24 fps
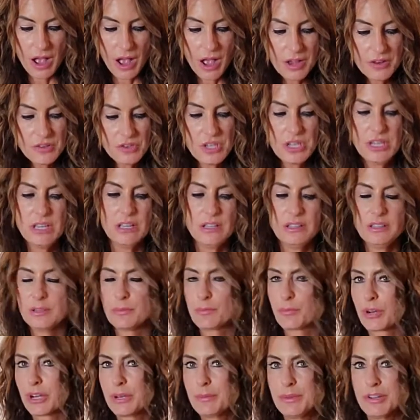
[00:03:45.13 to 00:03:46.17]
Onions,
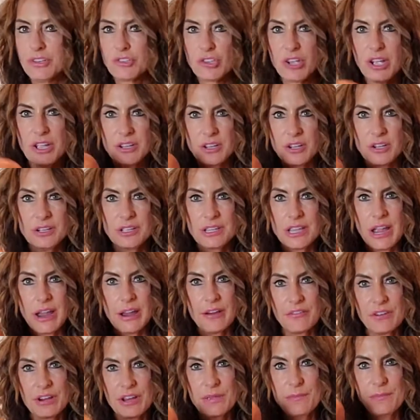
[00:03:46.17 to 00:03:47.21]
pretty much I cook
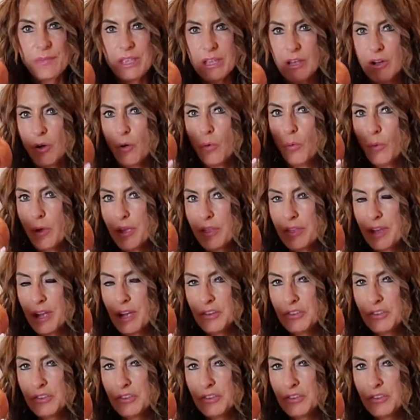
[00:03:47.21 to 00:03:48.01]
every meal with